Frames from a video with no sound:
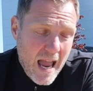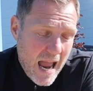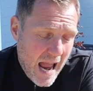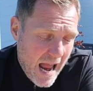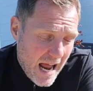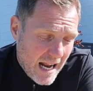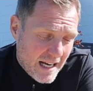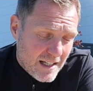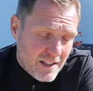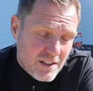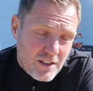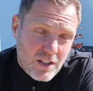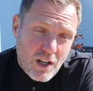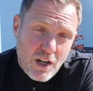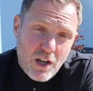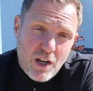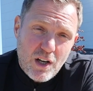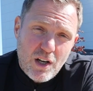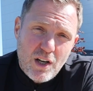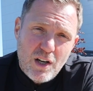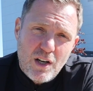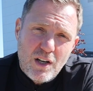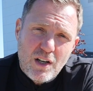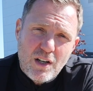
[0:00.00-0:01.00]
and
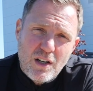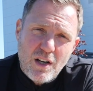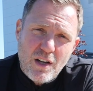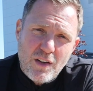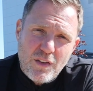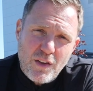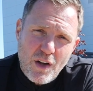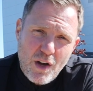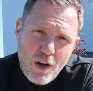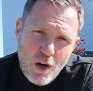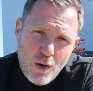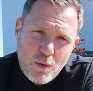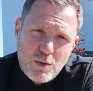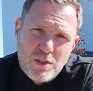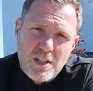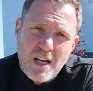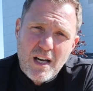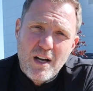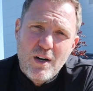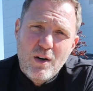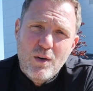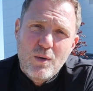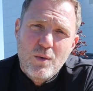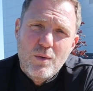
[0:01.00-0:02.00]
the
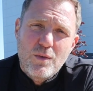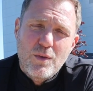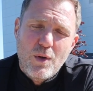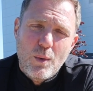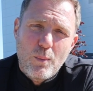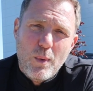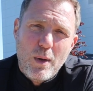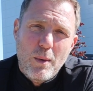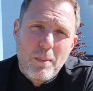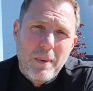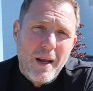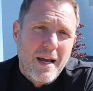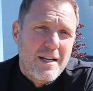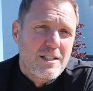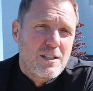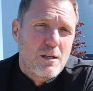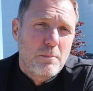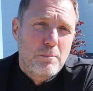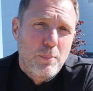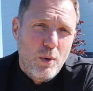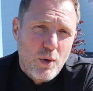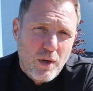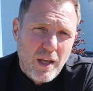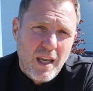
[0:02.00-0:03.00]
hotel that we placed the
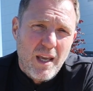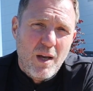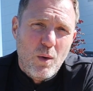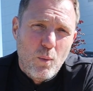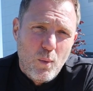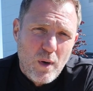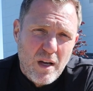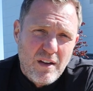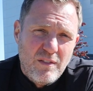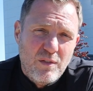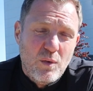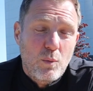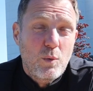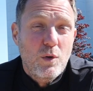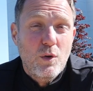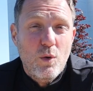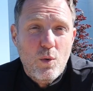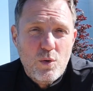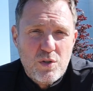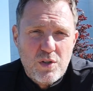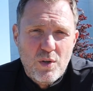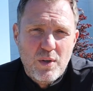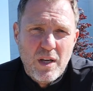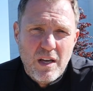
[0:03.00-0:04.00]
booking with would
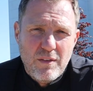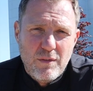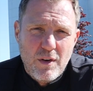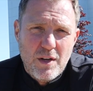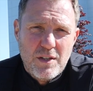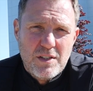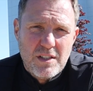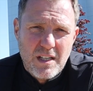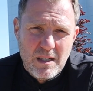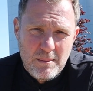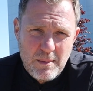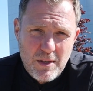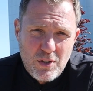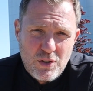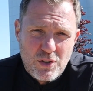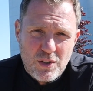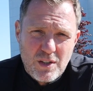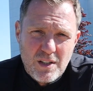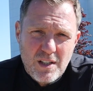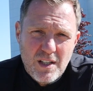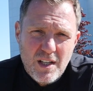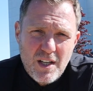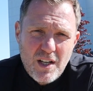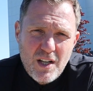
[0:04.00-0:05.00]
also give us
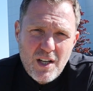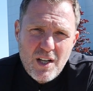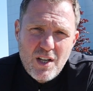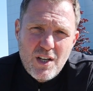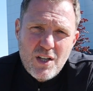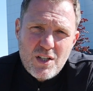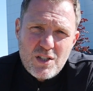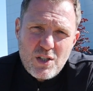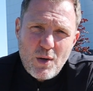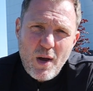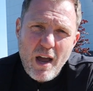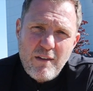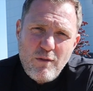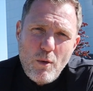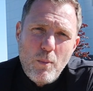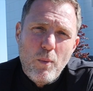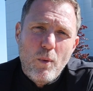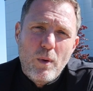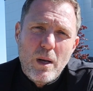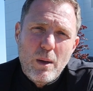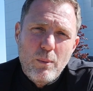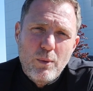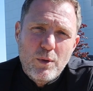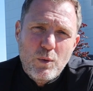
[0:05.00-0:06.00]
commission. So
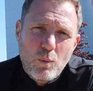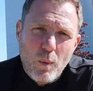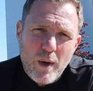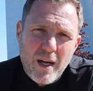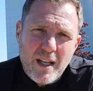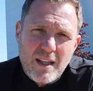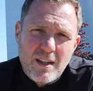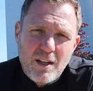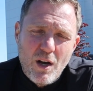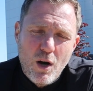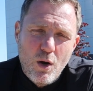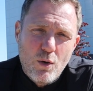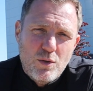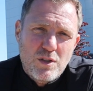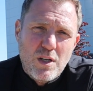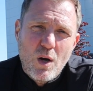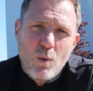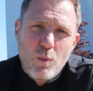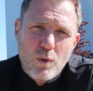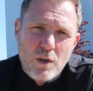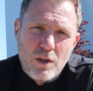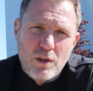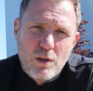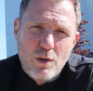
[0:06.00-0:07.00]
everybody would win. The hotel
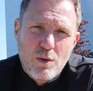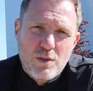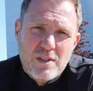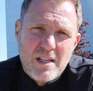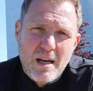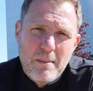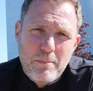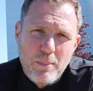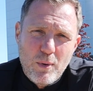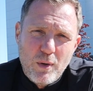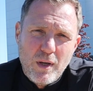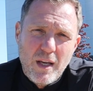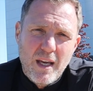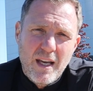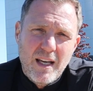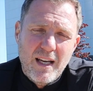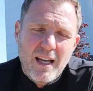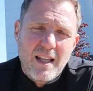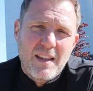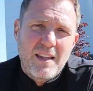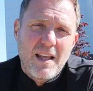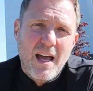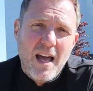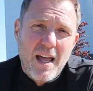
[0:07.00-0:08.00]
wouldn't lose that booking,
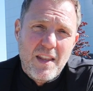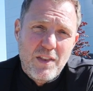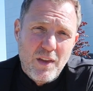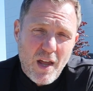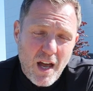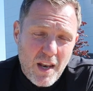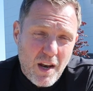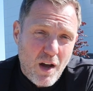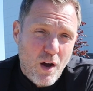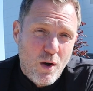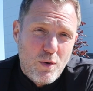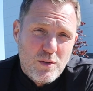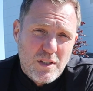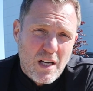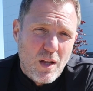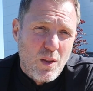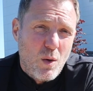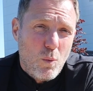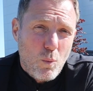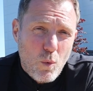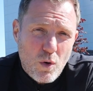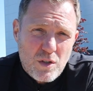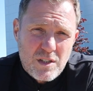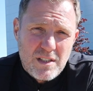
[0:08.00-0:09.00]
and a hotel
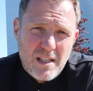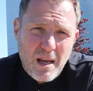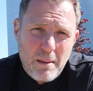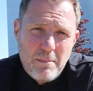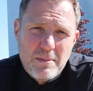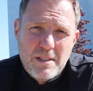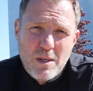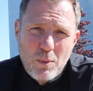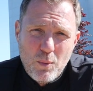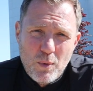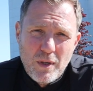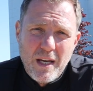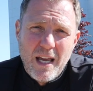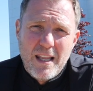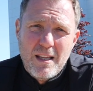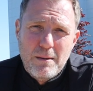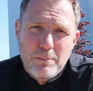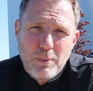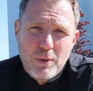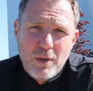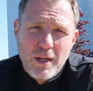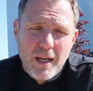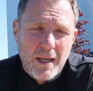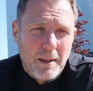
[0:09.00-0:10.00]
that wasn't empty would get the
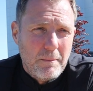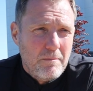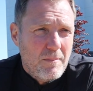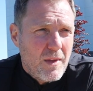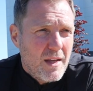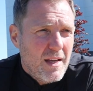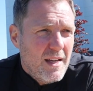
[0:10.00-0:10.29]
booking.